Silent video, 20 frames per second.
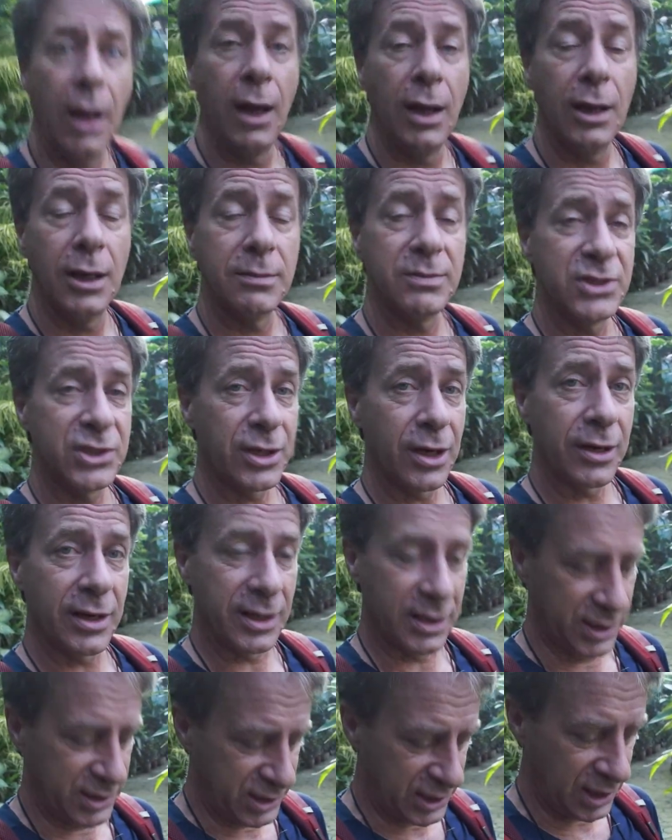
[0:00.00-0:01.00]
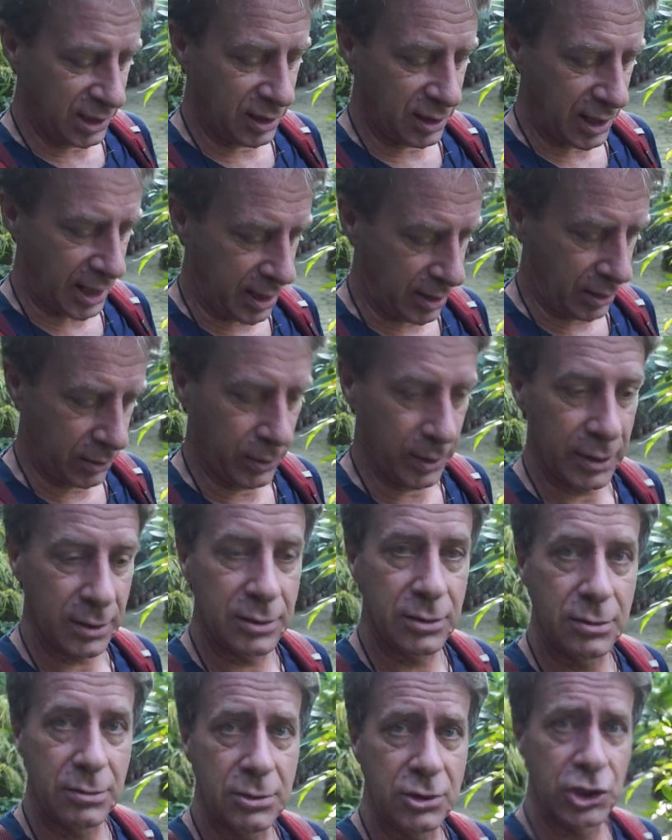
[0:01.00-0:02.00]
I'm starting to see how
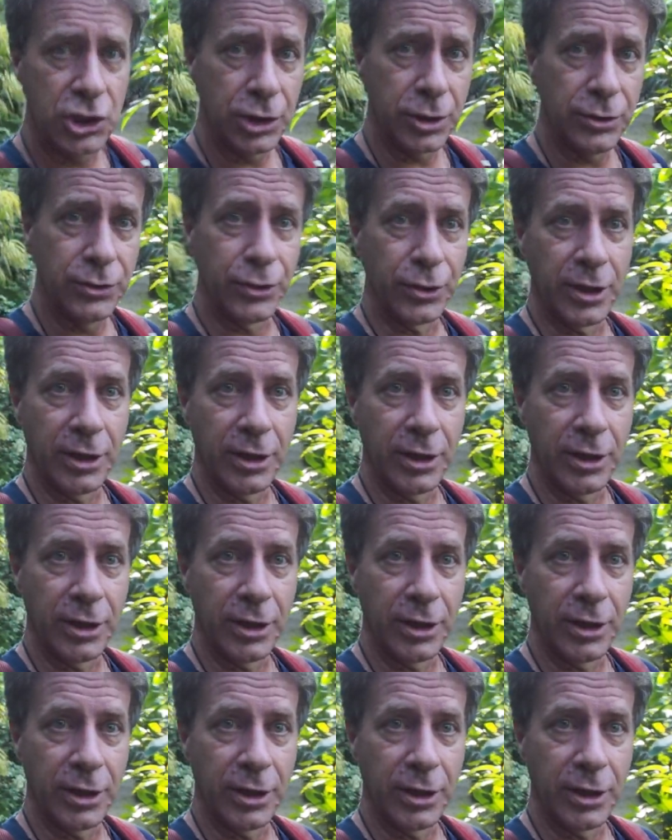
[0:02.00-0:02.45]
children